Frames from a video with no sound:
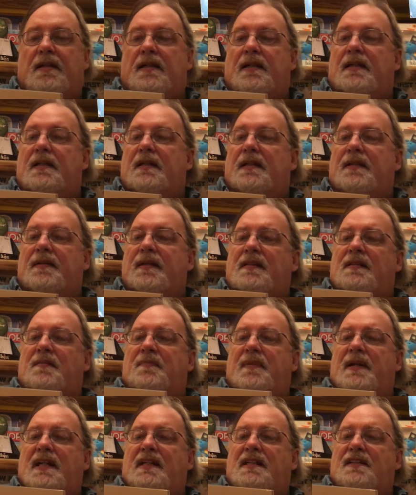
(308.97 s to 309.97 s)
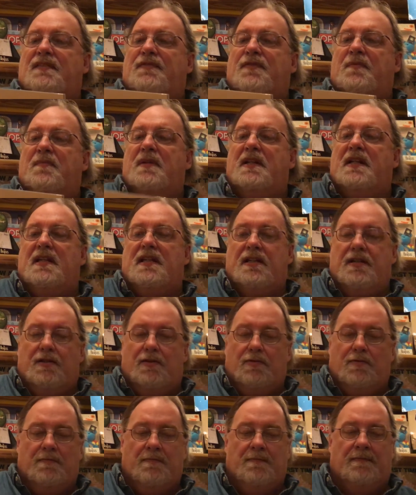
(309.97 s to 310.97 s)
And I think the back is From Me to
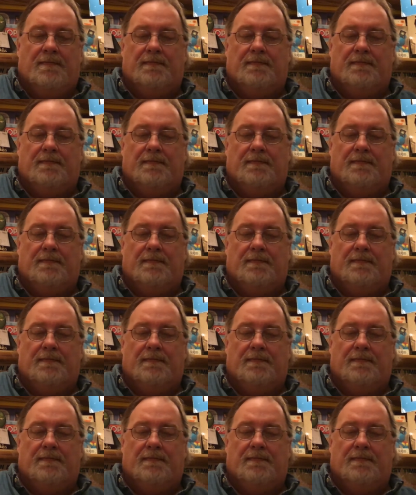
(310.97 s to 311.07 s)
You.